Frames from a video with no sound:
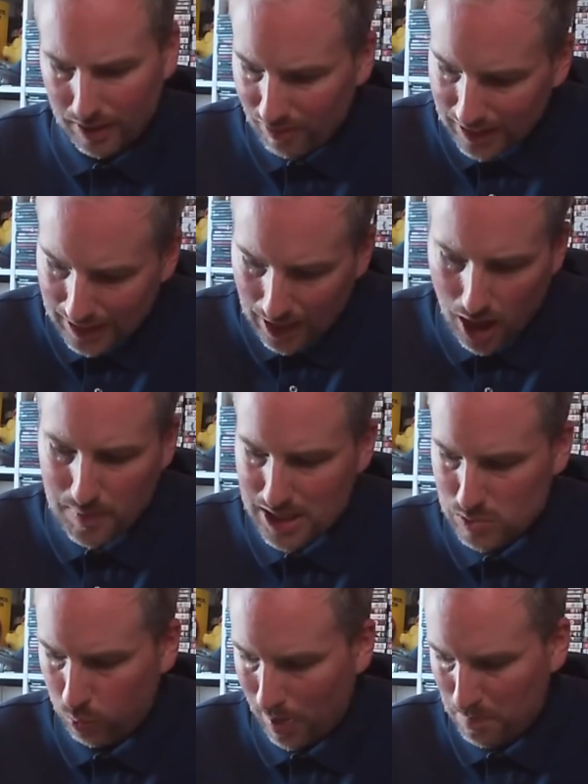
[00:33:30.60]
and if I get it home and
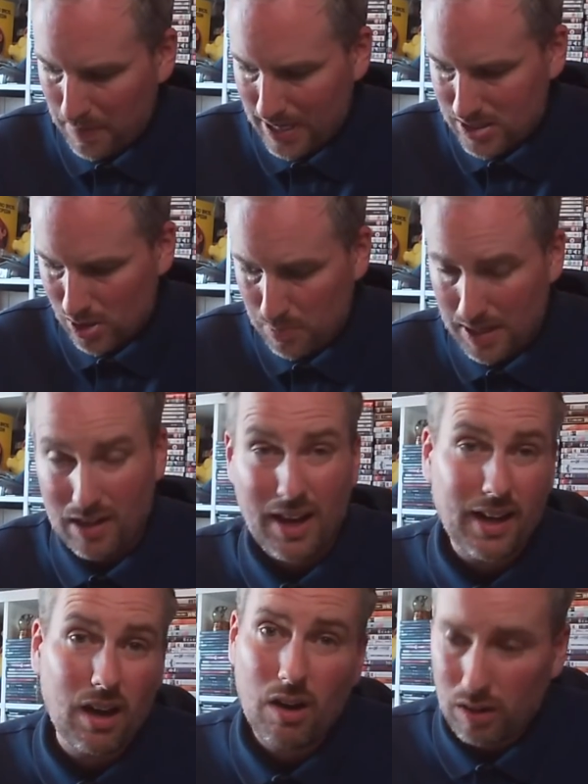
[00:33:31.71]
it's 1p, 2p,
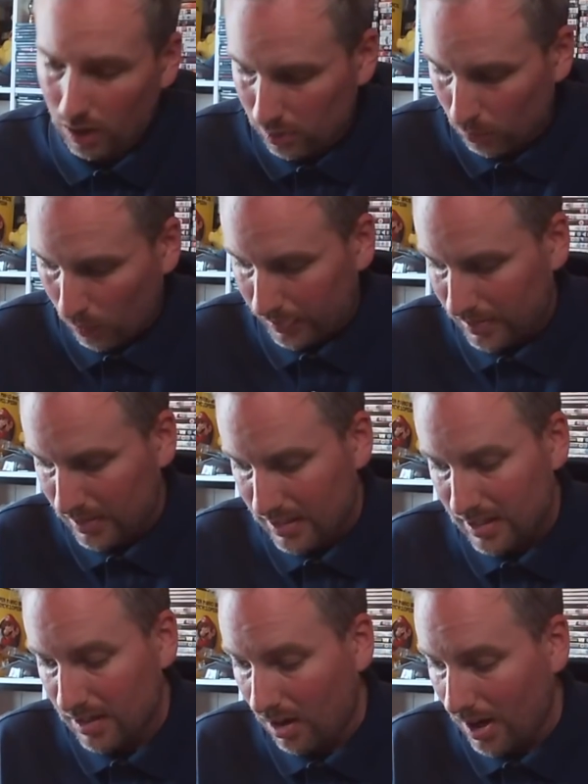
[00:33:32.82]
like that Hulk Hogan one,
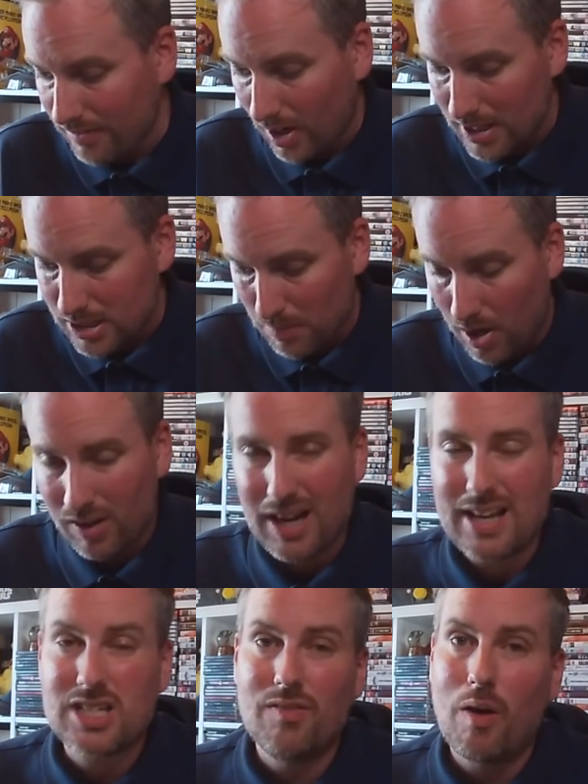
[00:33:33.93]
you know, I either go into my own
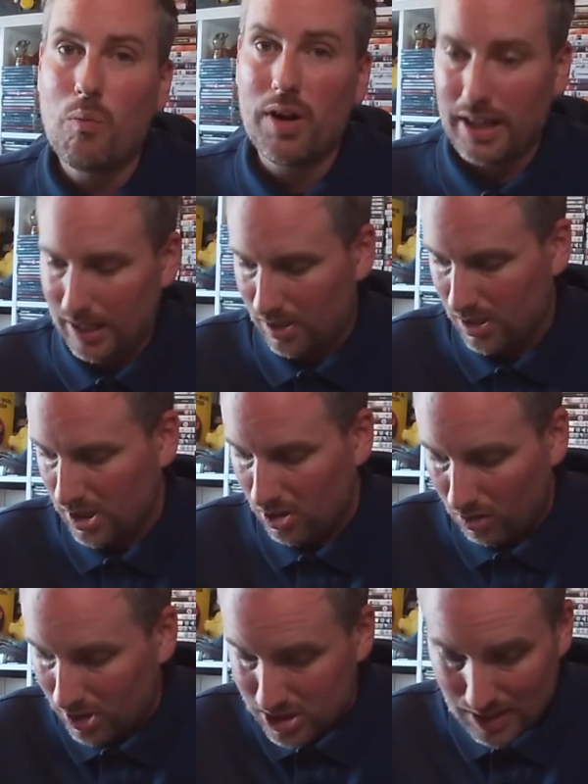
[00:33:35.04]
collection if I want it,
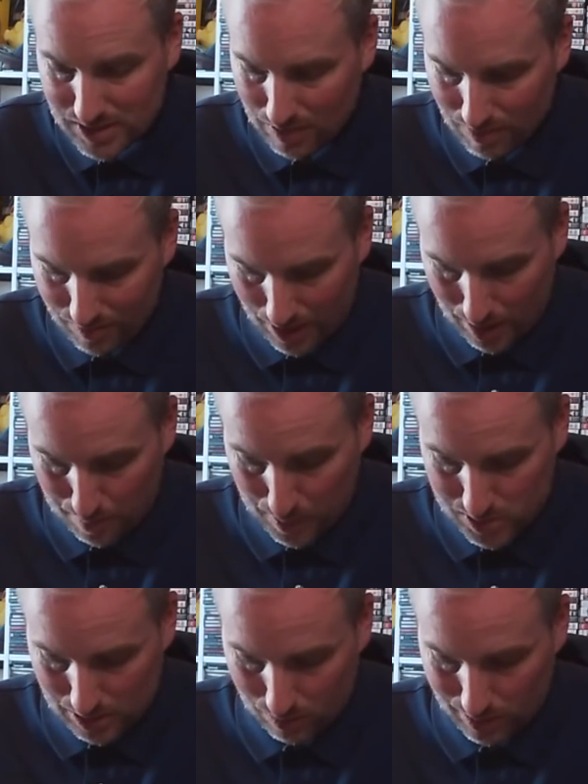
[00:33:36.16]
or I just have to get rid of it at a
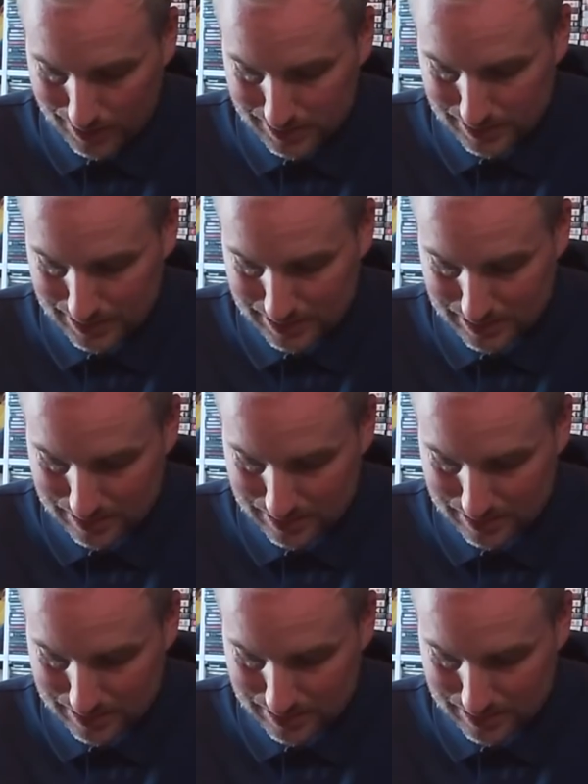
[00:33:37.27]
boot sale, guys. That's